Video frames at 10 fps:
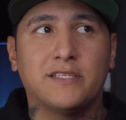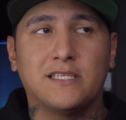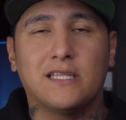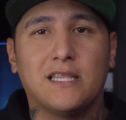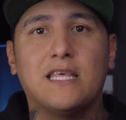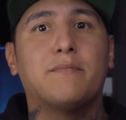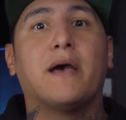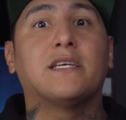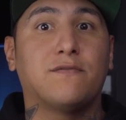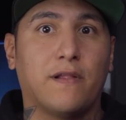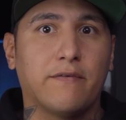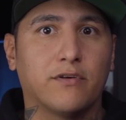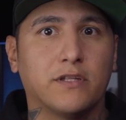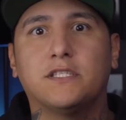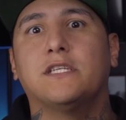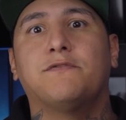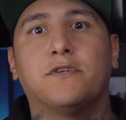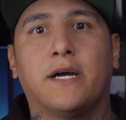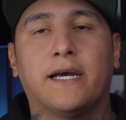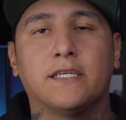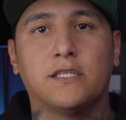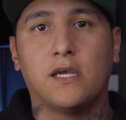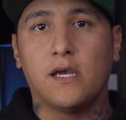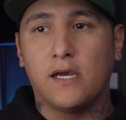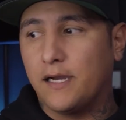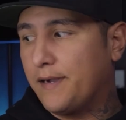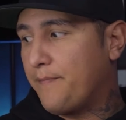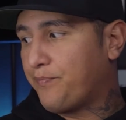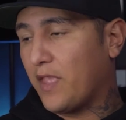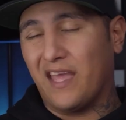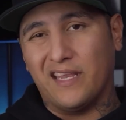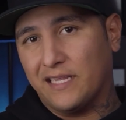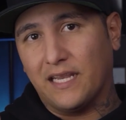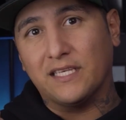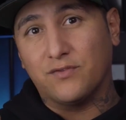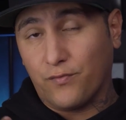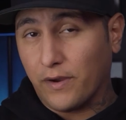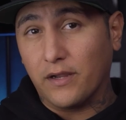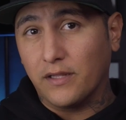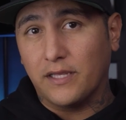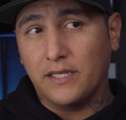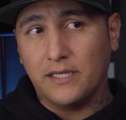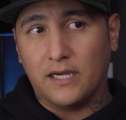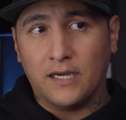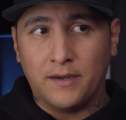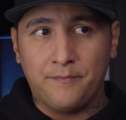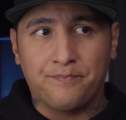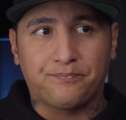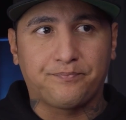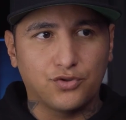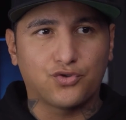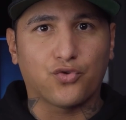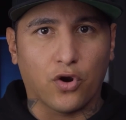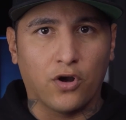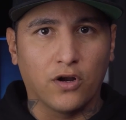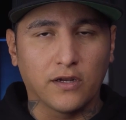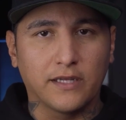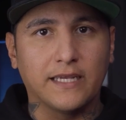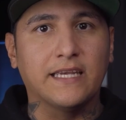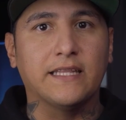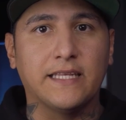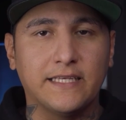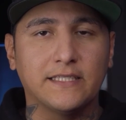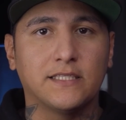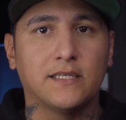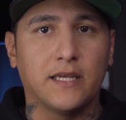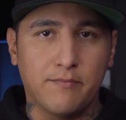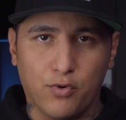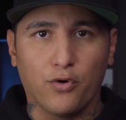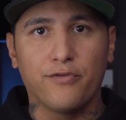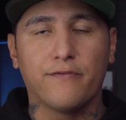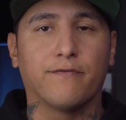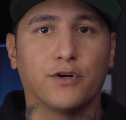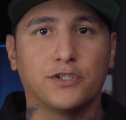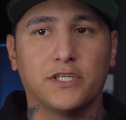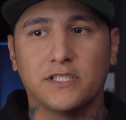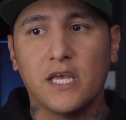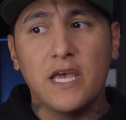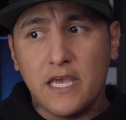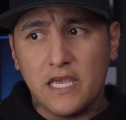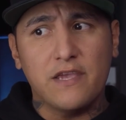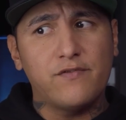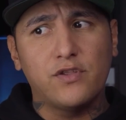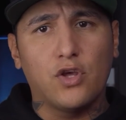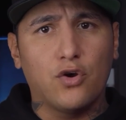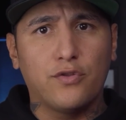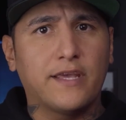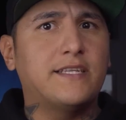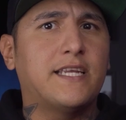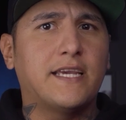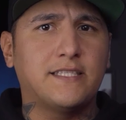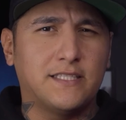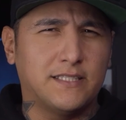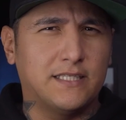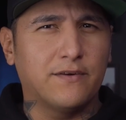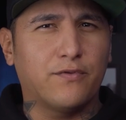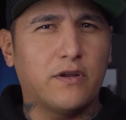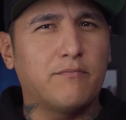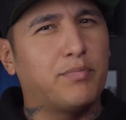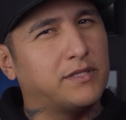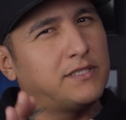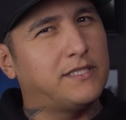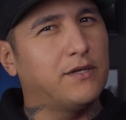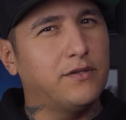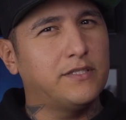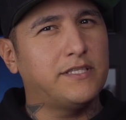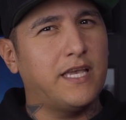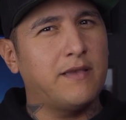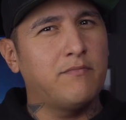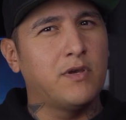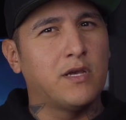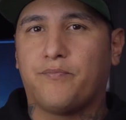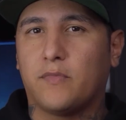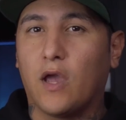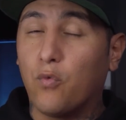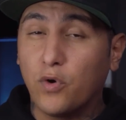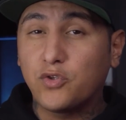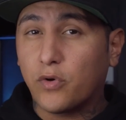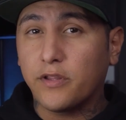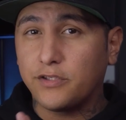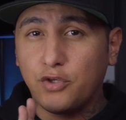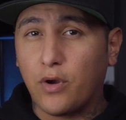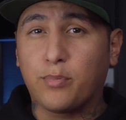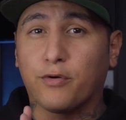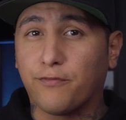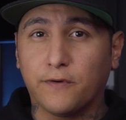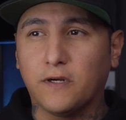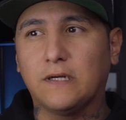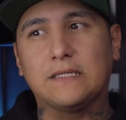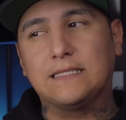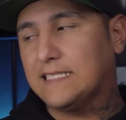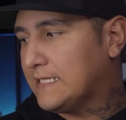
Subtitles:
isn't the best flavor that G Fuel has, and it is really strong in both versions, even though they taste different but still the same. Now, which one of the two I prefer?